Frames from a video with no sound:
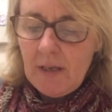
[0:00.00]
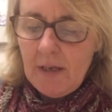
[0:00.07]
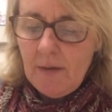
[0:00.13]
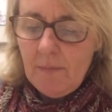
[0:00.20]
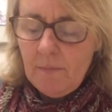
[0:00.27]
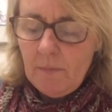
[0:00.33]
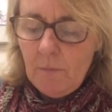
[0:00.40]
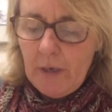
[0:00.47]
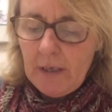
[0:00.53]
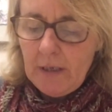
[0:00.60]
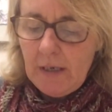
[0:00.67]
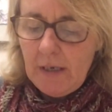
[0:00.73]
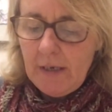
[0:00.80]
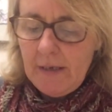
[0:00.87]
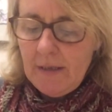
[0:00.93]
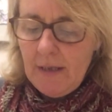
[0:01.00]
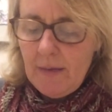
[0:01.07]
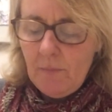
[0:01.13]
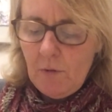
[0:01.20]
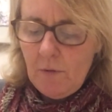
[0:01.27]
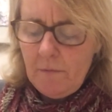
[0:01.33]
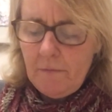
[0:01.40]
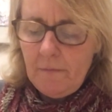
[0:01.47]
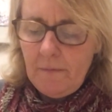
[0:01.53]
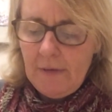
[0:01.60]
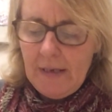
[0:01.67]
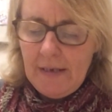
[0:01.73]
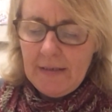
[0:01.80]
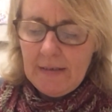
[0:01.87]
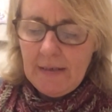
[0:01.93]
We're going to clean them off
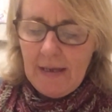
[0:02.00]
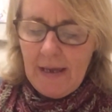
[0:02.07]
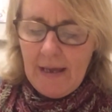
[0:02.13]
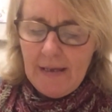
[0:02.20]
later,